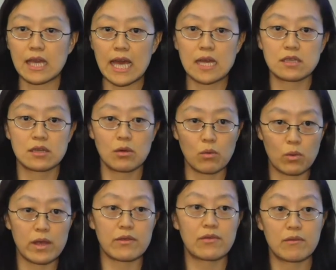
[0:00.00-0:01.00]
get
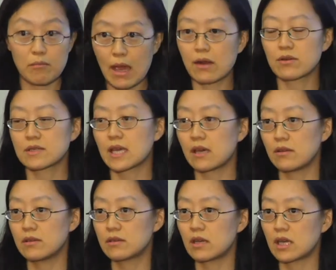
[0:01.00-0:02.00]
with macro
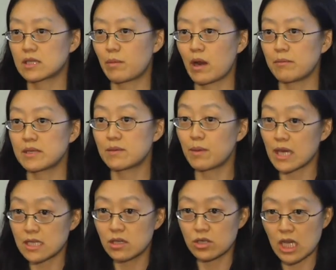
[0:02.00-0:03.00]
scale experiments
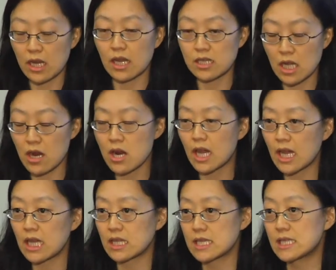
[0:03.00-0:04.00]
because you're
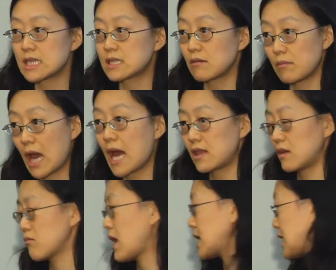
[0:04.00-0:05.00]
interrogating the system at the
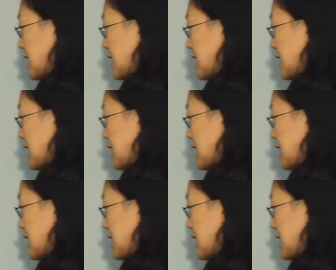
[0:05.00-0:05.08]
right